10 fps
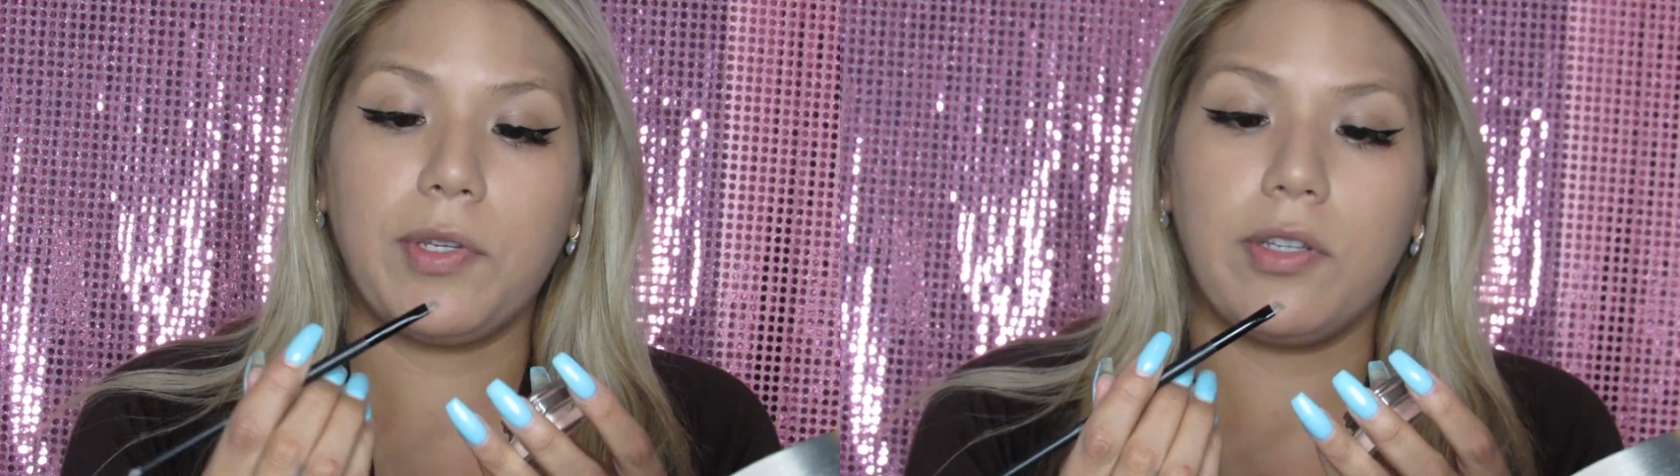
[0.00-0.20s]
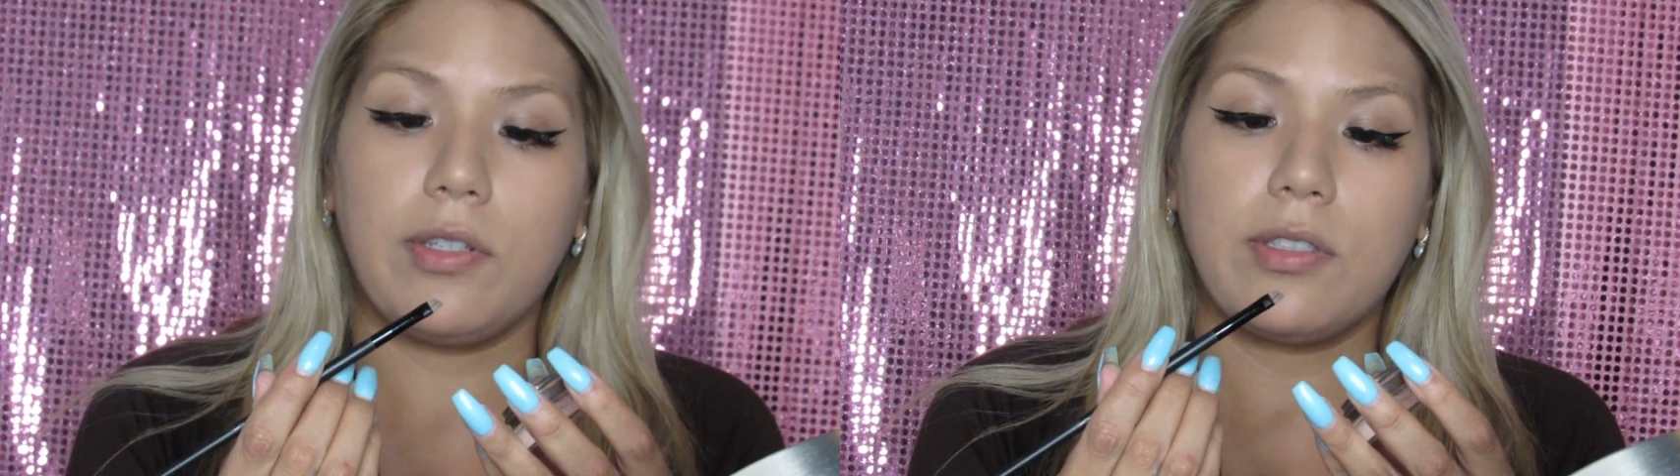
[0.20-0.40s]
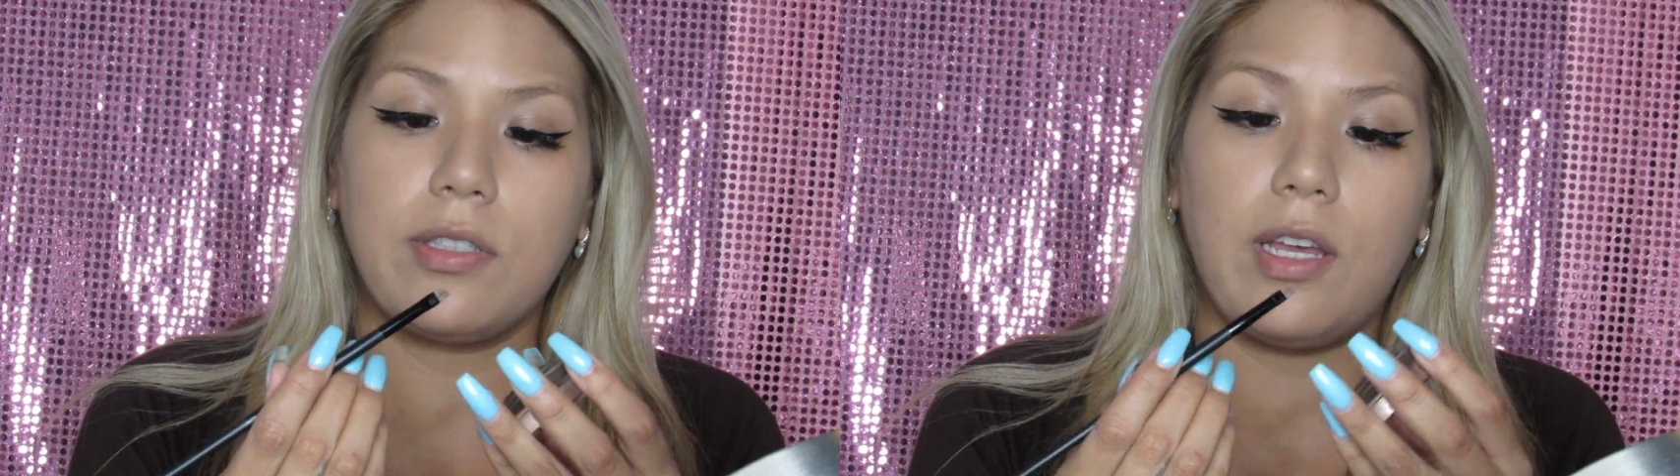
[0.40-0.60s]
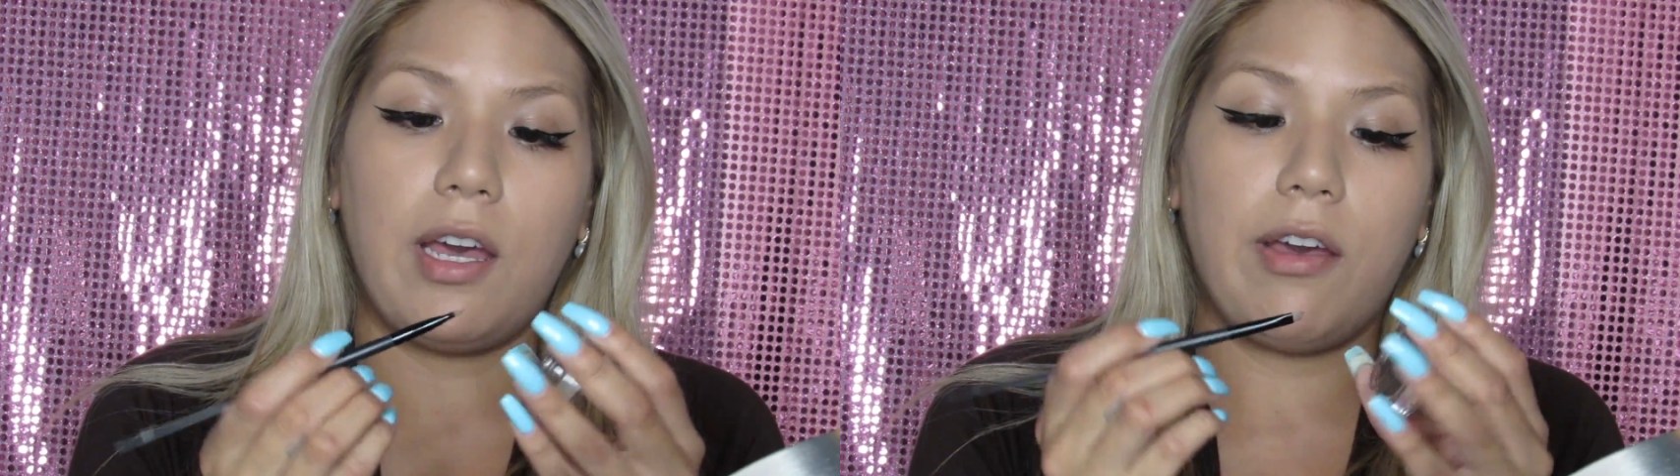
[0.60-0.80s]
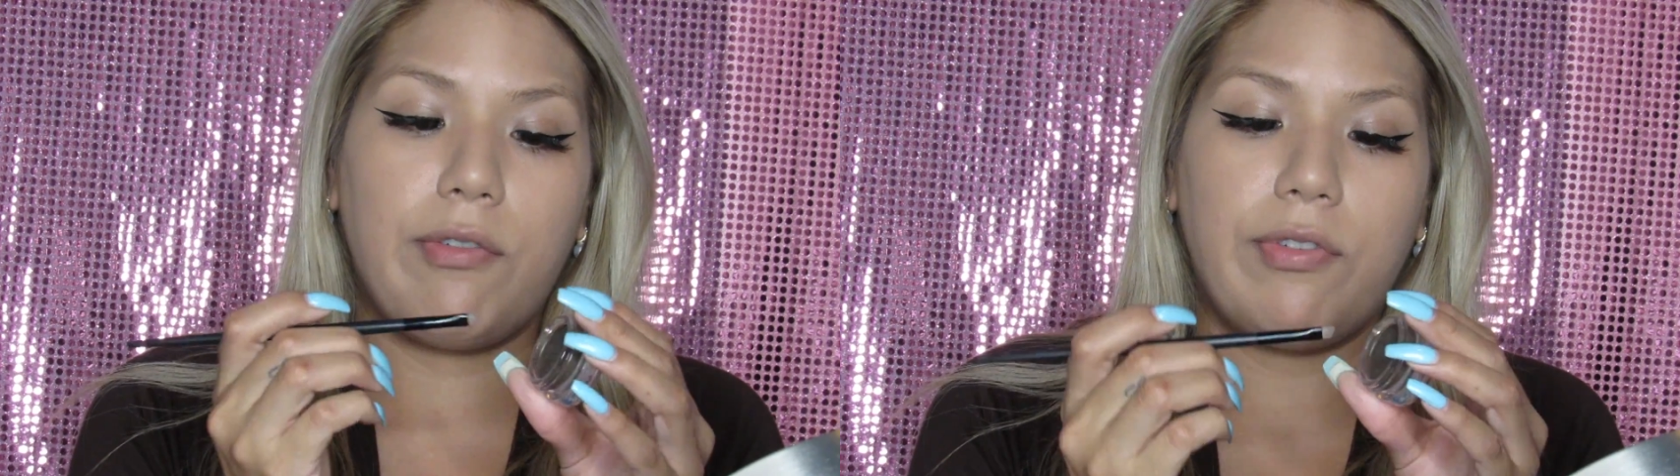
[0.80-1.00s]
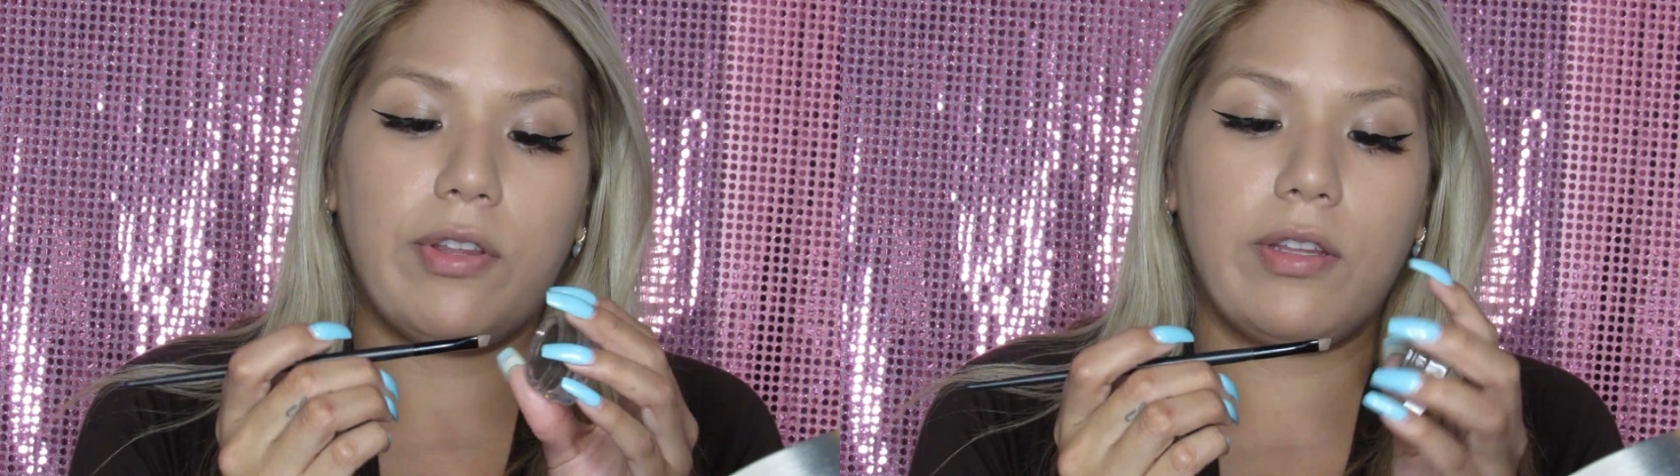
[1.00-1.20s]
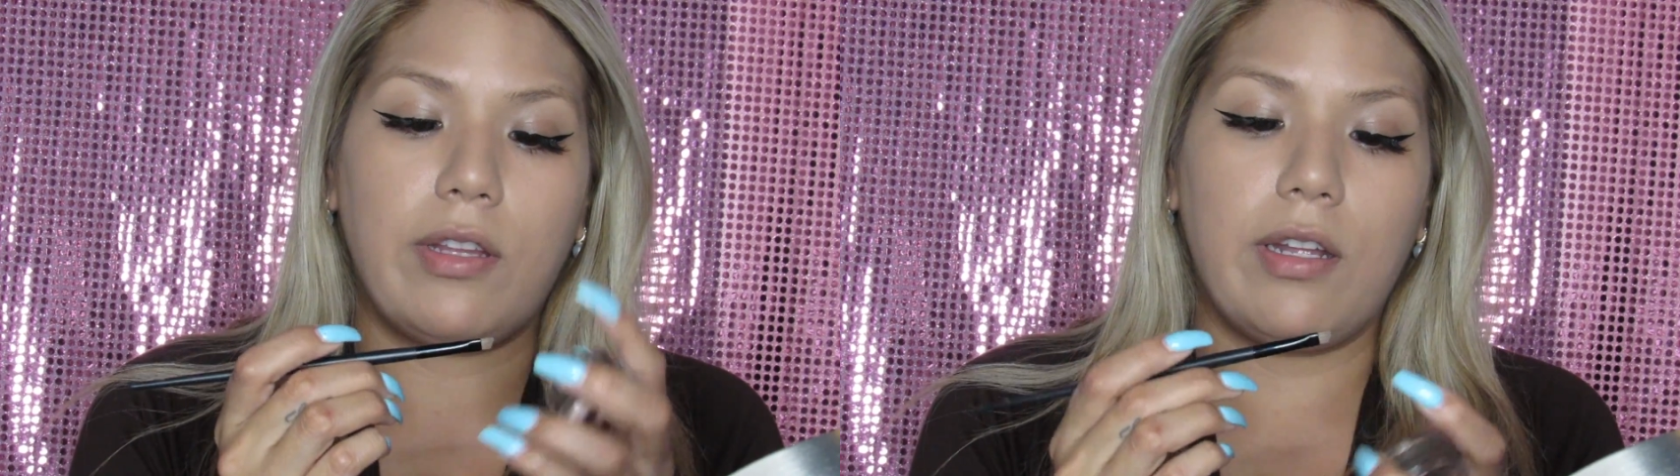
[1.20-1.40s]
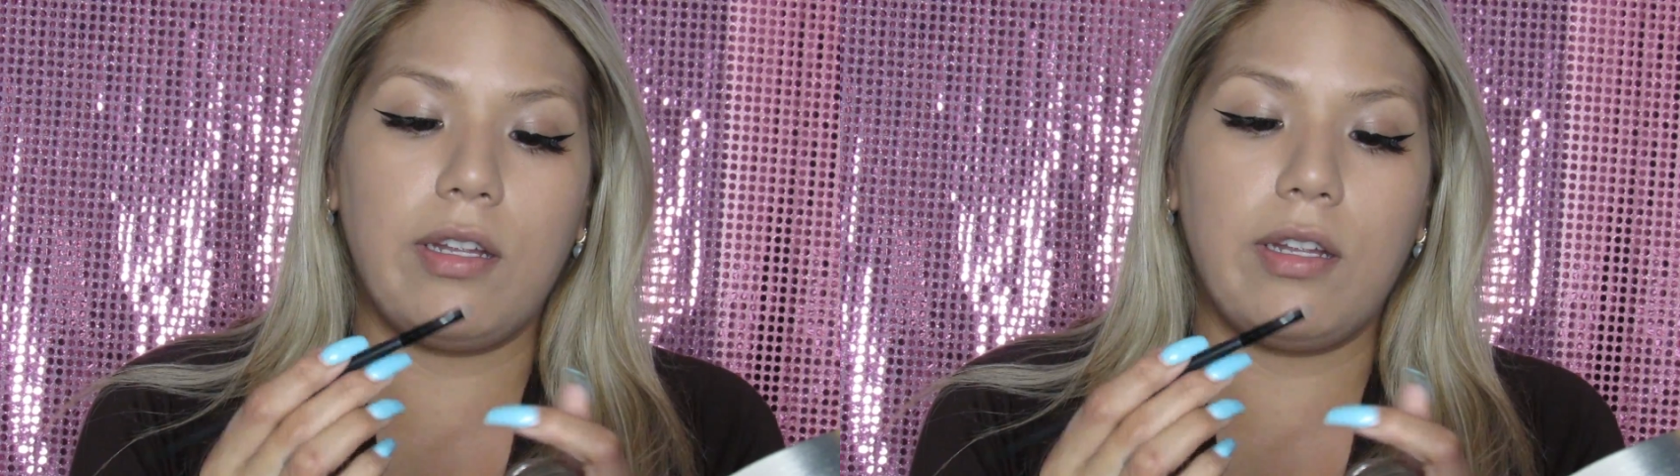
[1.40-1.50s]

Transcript: perfect eyebrows.